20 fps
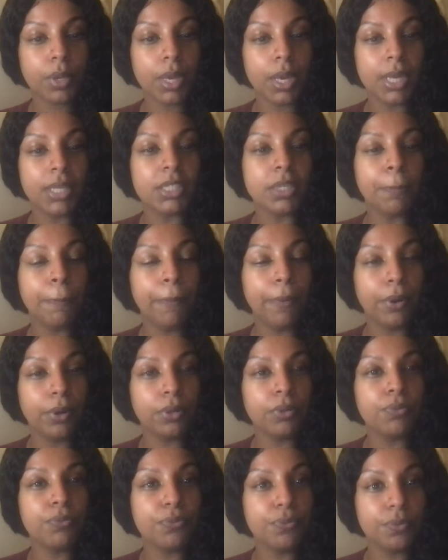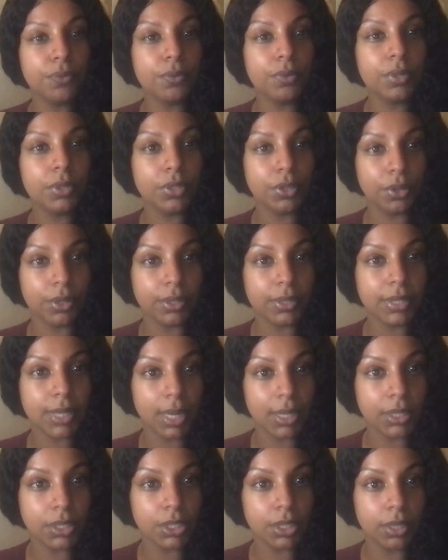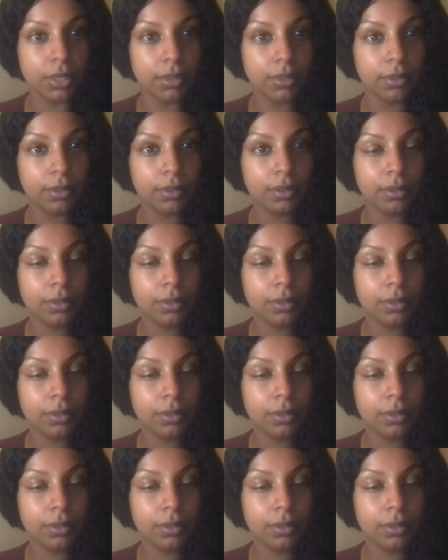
is a part of your intention.